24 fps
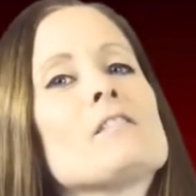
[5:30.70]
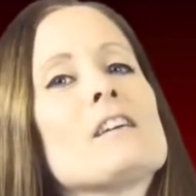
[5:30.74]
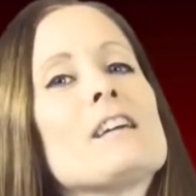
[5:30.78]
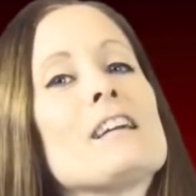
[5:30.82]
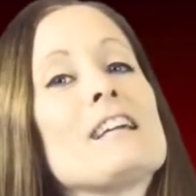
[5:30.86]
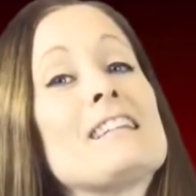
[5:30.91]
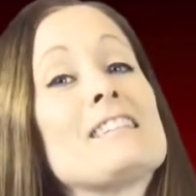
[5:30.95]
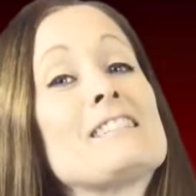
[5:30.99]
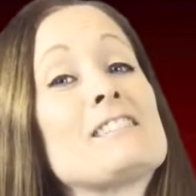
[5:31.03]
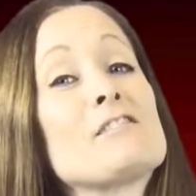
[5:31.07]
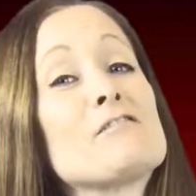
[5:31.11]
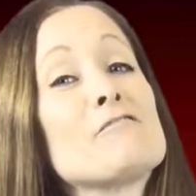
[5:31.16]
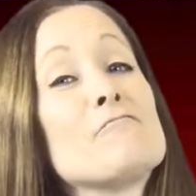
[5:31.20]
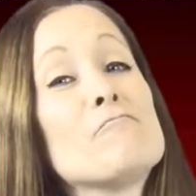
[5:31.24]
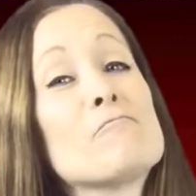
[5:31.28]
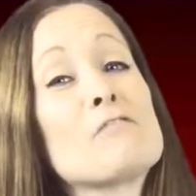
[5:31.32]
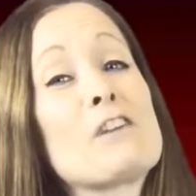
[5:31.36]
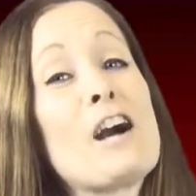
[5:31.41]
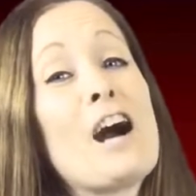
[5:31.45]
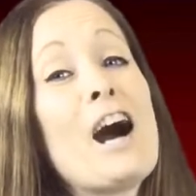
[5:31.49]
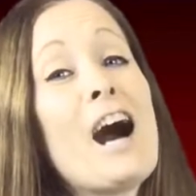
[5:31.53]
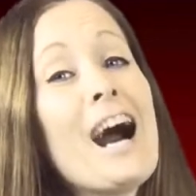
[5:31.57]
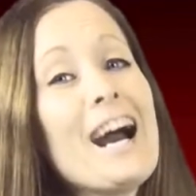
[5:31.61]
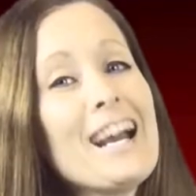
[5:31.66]
is
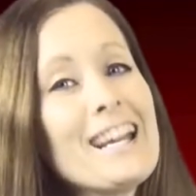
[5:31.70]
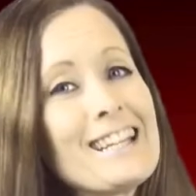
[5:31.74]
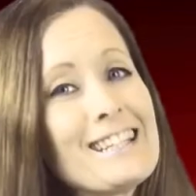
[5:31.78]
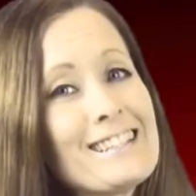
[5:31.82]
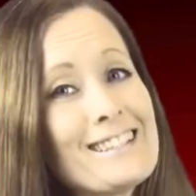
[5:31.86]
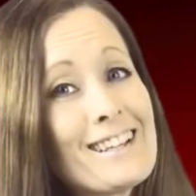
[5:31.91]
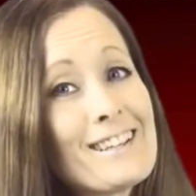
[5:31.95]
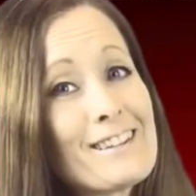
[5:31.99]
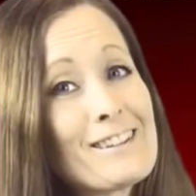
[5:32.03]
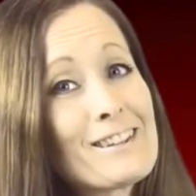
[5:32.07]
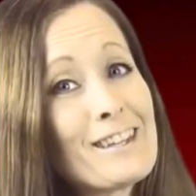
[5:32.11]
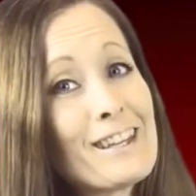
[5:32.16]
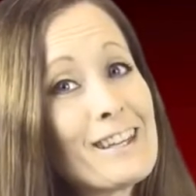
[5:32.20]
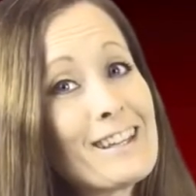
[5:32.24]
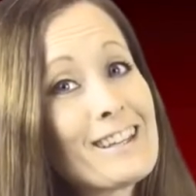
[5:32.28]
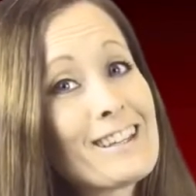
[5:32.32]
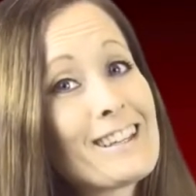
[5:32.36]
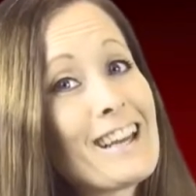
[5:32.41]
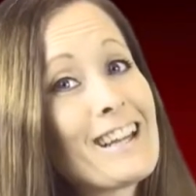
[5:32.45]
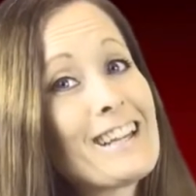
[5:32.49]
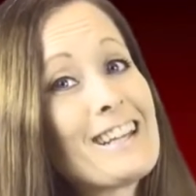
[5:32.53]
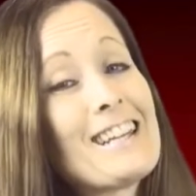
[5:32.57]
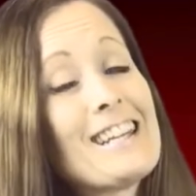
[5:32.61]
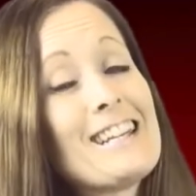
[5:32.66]
kind I
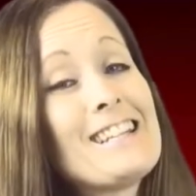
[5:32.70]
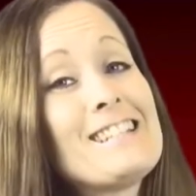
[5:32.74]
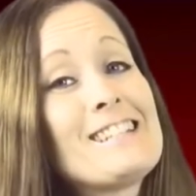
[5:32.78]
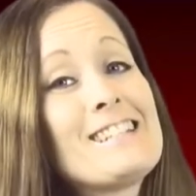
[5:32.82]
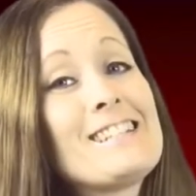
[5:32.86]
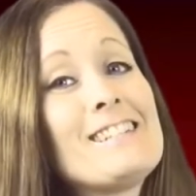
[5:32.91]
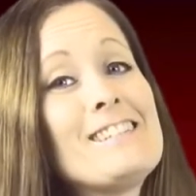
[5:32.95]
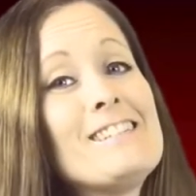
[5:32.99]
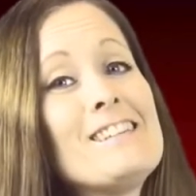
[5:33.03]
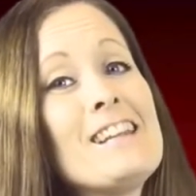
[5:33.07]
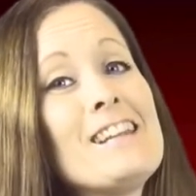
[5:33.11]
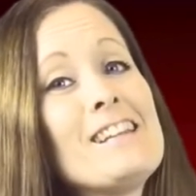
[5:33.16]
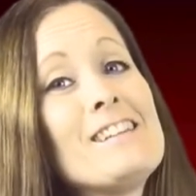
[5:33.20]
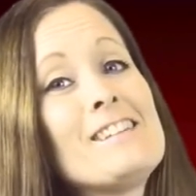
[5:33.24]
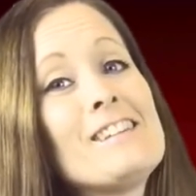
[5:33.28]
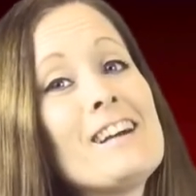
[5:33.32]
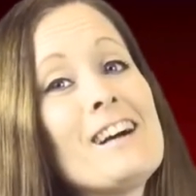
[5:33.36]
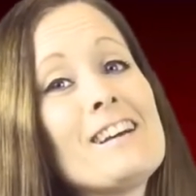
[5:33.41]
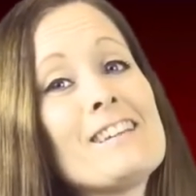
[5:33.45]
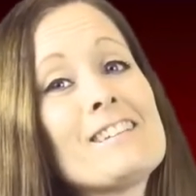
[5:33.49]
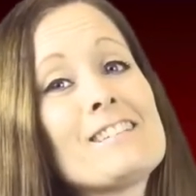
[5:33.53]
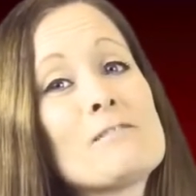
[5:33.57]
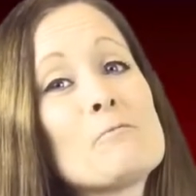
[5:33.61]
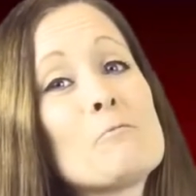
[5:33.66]
think and he he
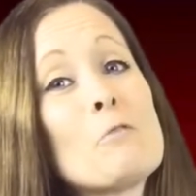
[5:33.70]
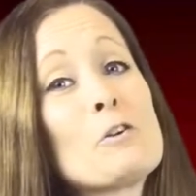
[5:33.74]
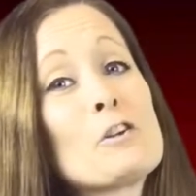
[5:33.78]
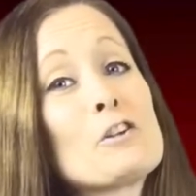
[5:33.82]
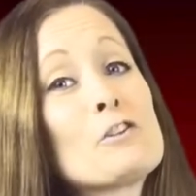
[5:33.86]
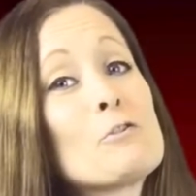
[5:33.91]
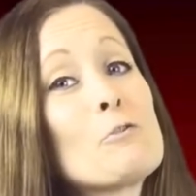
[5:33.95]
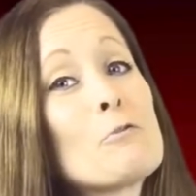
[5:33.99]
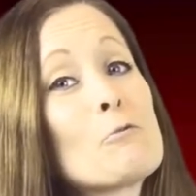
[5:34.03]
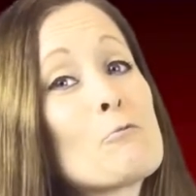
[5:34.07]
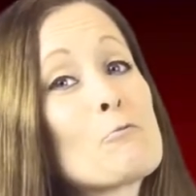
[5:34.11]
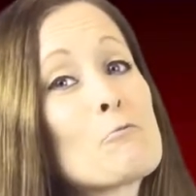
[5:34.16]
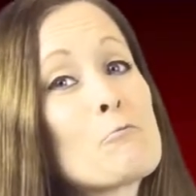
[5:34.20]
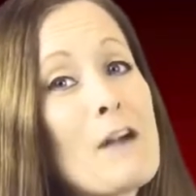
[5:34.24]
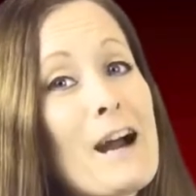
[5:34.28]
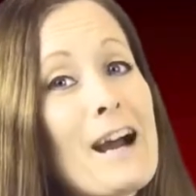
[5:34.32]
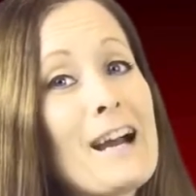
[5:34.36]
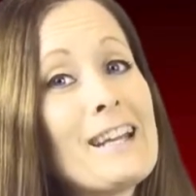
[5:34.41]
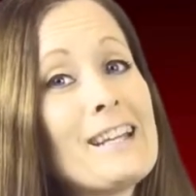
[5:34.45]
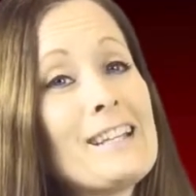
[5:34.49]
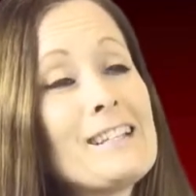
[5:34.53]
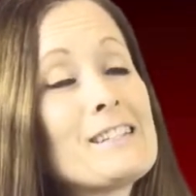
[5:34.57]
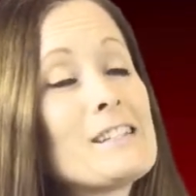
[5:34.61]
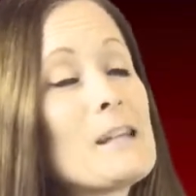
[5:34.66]
does want to do
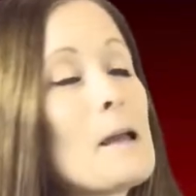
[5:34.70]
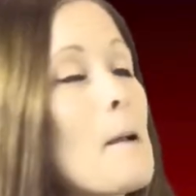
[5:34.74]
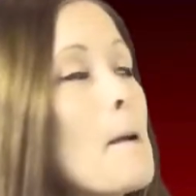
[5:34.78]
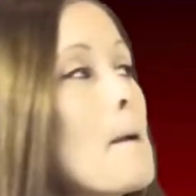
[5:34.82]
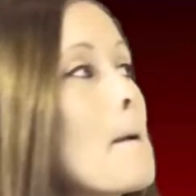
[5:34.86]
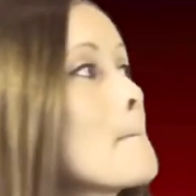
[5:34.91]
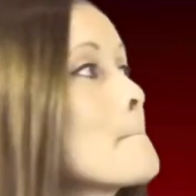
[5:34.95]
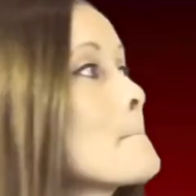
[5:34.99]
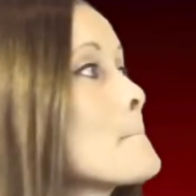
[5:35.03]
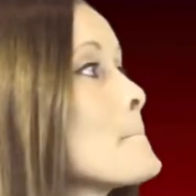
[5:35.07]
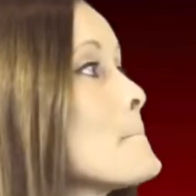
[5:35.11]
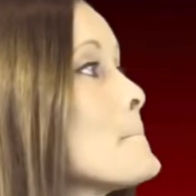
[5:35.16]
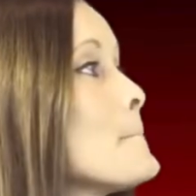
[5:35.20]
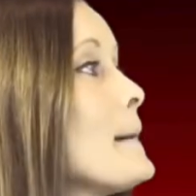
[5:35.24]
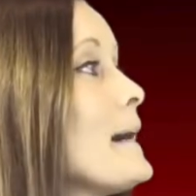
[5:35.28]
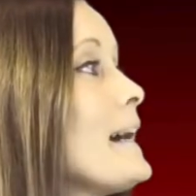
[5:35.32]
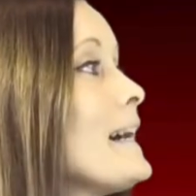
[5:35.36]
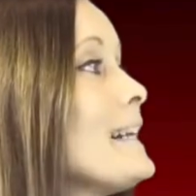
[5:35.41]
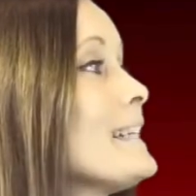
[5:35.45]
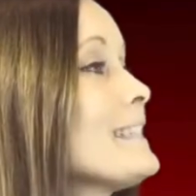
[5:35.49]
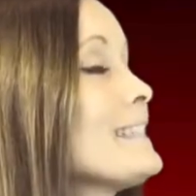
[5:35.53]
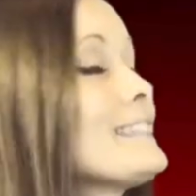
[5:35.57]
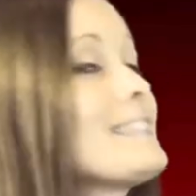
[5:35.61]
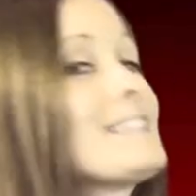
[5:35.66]
right
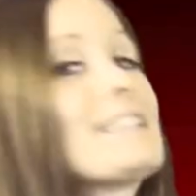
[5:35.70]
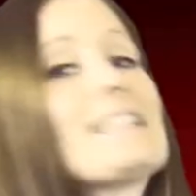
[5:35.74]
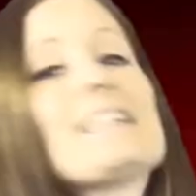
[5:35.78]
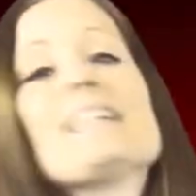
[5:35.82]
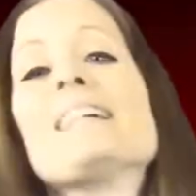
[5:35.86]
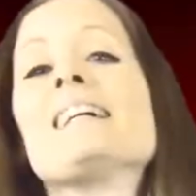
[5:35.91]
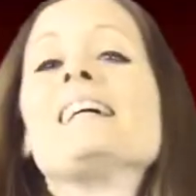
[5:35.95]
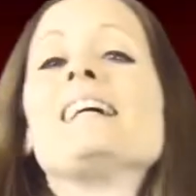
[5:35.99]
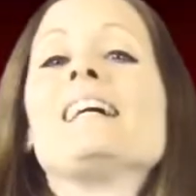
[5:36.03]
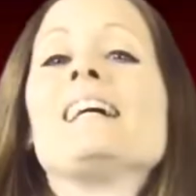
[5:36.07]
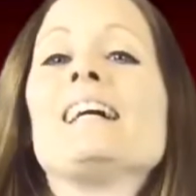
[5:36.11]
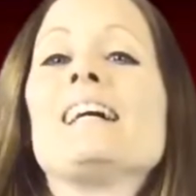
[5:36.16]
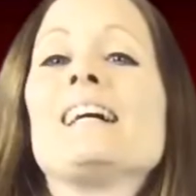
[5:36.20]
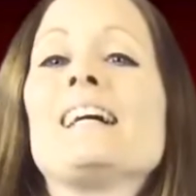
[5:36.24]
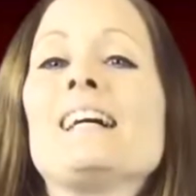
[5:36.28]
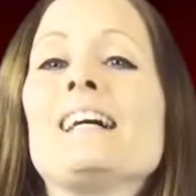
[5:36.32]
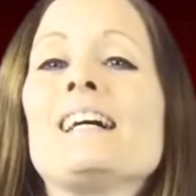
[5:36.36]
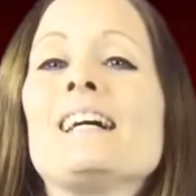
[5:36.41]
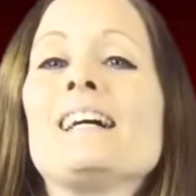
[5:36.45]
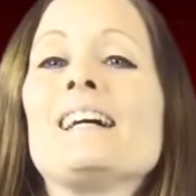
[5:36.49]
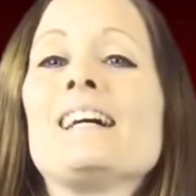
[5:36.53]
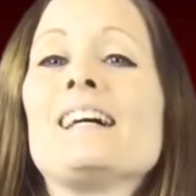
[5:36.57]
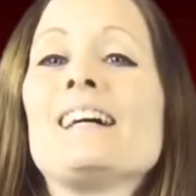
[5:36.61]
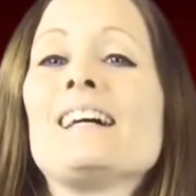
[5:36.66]
but
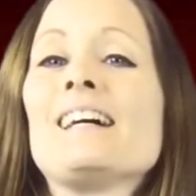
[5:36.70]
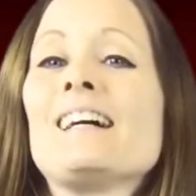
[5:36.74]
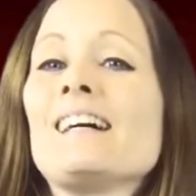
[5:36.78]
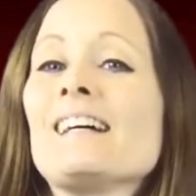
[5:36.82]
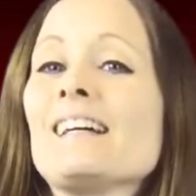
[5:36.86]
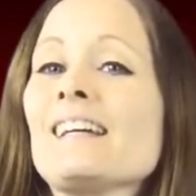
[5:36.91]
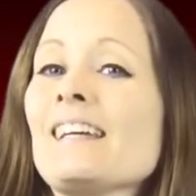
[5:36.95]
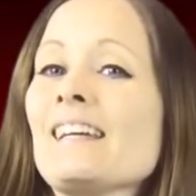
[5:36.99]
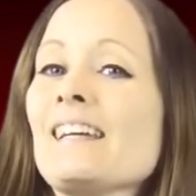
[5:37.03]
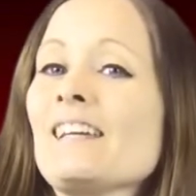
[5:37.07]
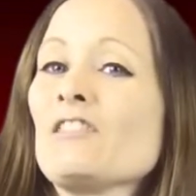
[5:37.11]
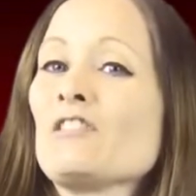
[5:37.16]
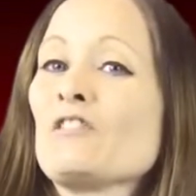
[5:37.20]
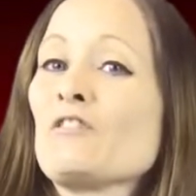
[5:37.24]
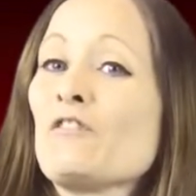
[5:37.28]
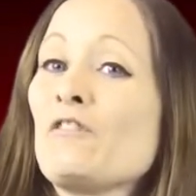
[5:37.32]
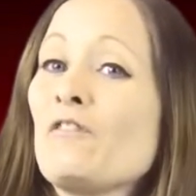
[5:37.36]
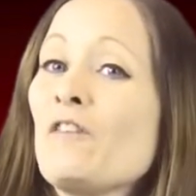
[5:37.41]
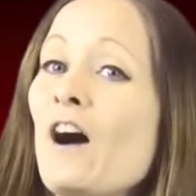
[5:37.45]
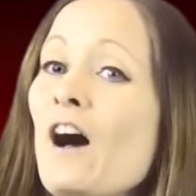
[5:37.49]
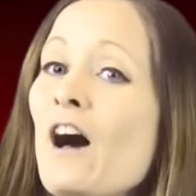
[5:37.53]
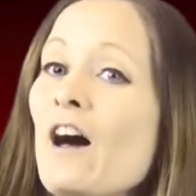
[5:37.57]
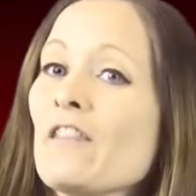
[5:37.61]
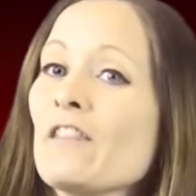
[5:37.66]
uh, his
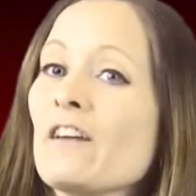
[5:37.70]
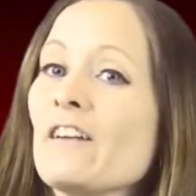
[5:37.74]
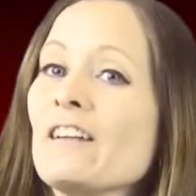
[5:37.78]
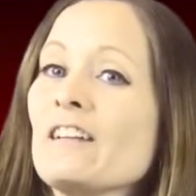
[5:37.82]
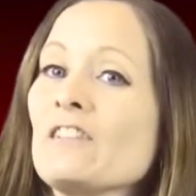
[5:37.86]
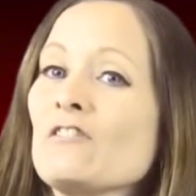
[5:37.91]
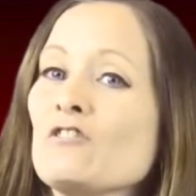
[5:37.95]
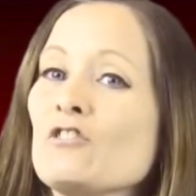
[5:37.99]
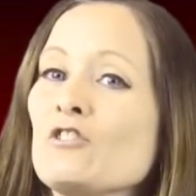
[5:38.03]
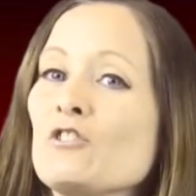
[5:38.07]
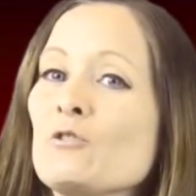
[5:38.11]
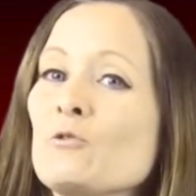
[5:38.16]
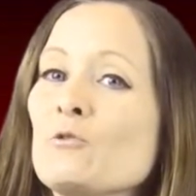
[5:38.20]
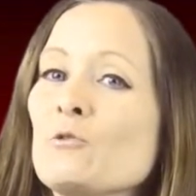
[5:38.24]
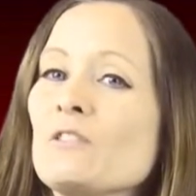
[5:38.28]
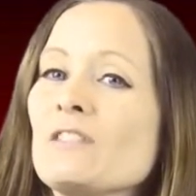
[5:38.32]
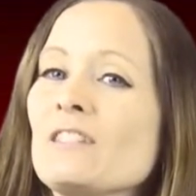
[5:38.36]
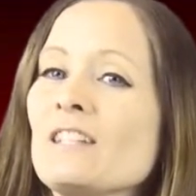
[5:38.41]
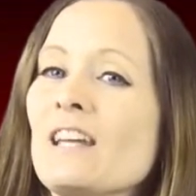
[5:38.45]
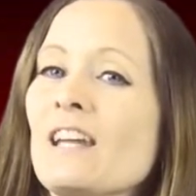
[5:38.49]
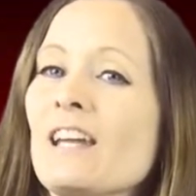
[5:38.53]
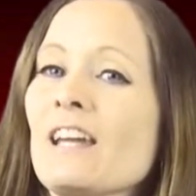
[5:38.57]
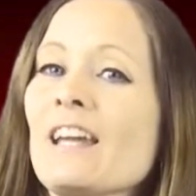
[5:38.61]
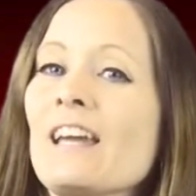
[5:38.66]
father is
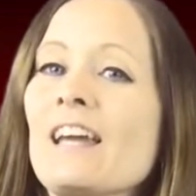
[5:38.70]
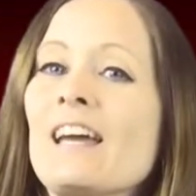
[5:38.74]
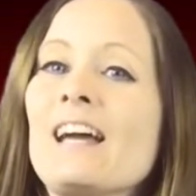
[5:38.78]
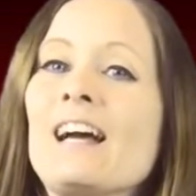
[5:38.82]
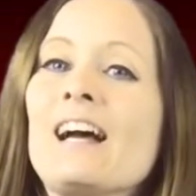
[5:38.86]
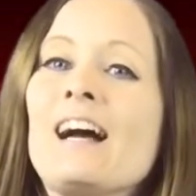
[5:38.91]
using